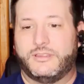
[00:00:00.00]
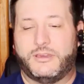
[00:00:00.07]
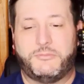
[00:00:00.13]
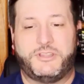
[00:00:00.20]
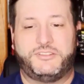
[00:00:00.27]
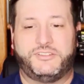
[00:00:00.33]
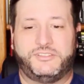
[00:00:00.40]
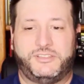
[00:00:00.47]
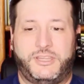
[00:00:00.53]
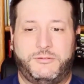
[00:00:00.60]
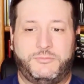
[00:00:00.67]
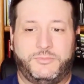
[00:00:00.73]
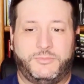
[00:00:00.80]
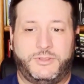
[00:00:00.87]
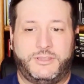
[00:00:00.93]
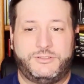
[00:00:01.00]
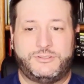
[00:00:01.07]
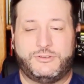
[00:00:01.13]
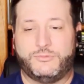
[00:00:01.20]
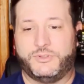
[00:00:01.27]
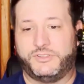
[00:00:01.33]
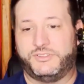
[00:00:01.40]
I mean, it's the same
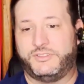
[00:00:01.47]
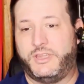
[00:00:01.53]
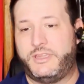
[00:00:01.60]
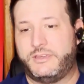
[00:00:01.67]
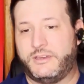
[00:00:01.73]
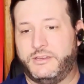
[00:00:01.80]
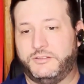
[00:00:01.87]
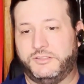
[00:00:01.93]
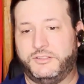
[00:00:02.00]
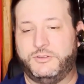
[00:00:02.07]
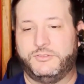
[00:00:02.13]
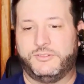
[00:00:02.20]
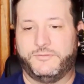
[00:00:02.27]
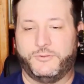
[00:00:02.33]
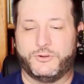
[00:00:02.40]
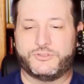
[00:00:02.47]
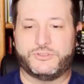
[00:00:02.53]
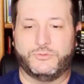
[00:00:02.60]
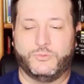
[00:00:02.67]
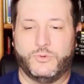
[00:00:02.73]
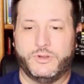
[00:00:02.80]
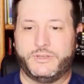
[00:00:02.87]
issue with Snake Eyes. They use the
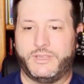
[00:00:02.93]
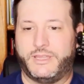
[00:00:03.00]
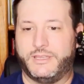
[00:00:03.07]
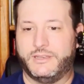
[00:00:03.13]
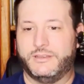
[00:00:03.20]
version 1 head,